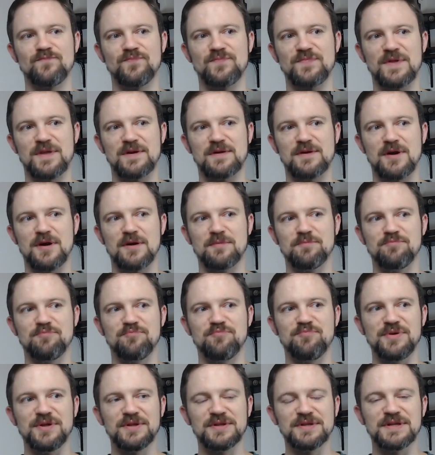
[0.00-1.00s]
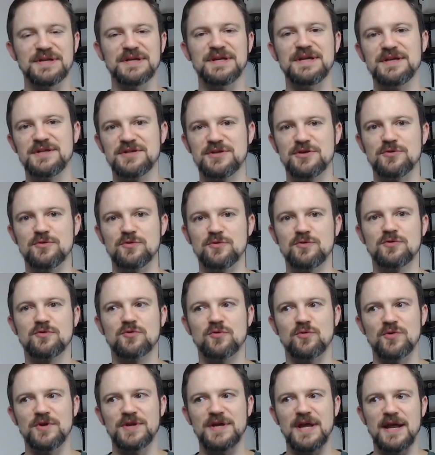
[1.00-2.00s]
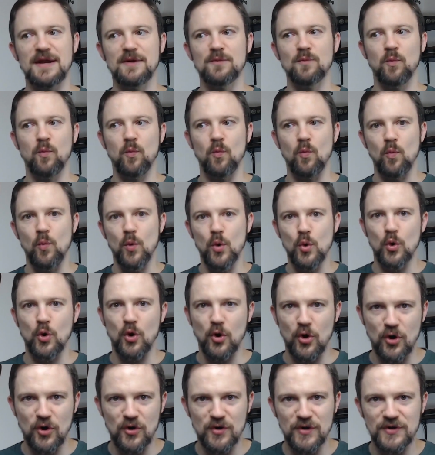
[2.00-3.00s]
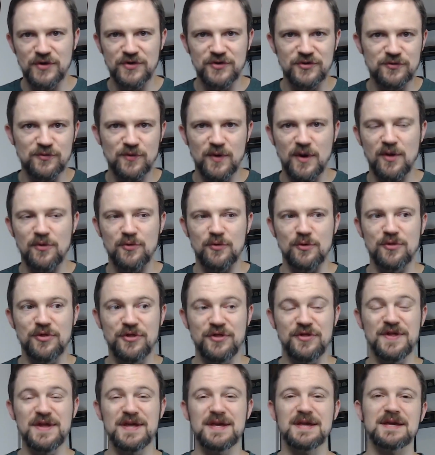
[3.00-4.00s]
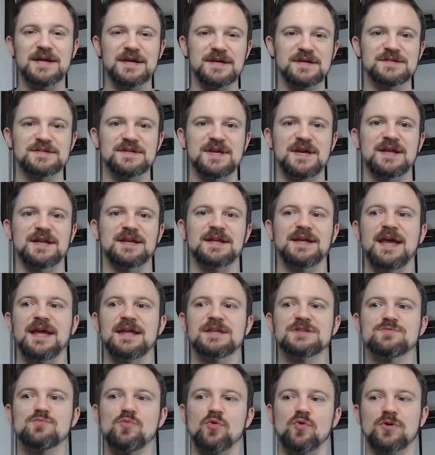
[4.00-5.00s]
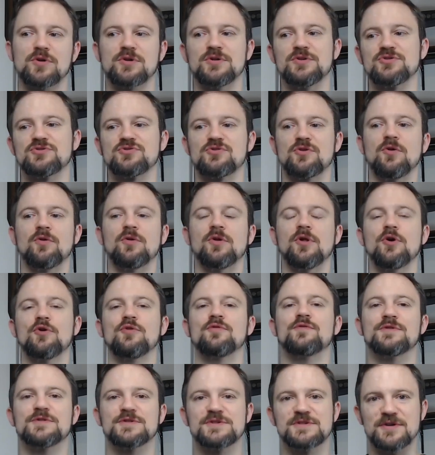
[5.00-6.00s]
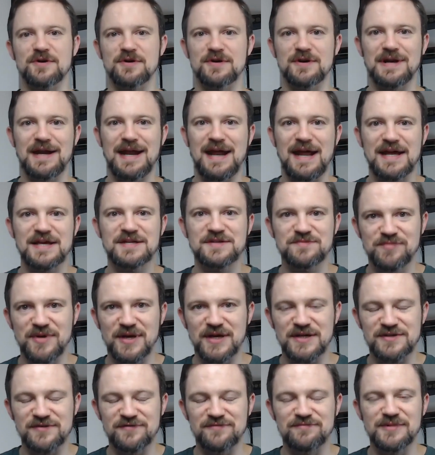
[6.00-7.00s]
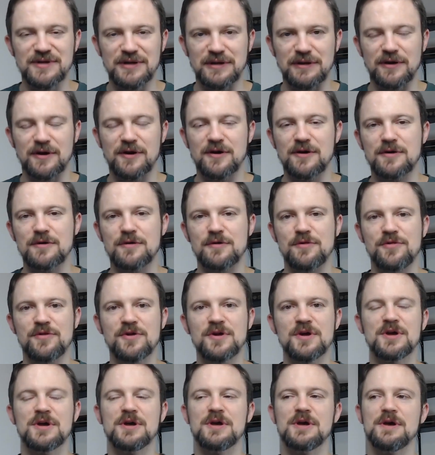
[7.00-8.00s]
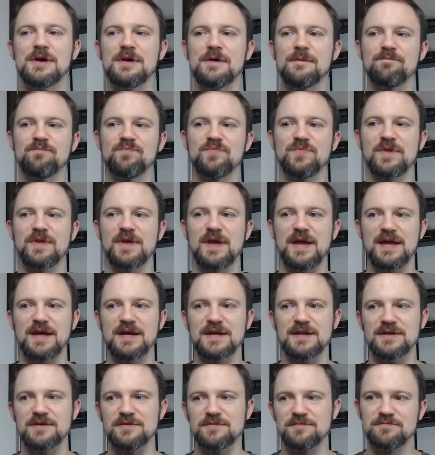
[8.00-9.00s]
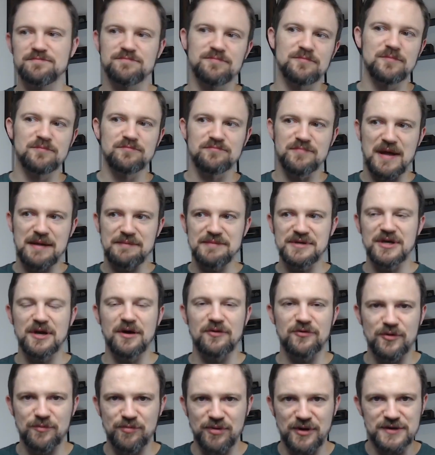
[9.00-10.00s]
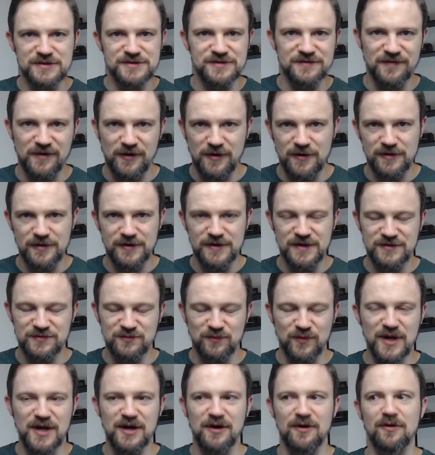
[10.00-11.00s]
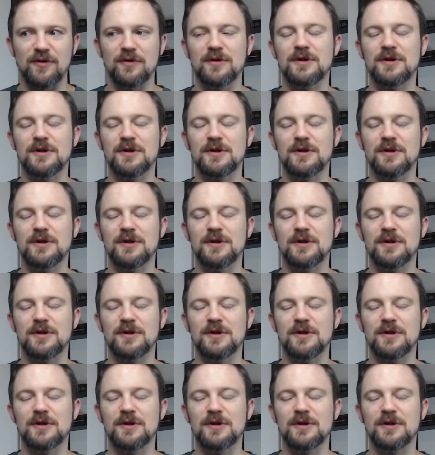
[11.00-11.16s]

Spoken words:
ability to create war and do other things, and gains more control over certain aspects of Middle-earth and maybe other parts of Arda as well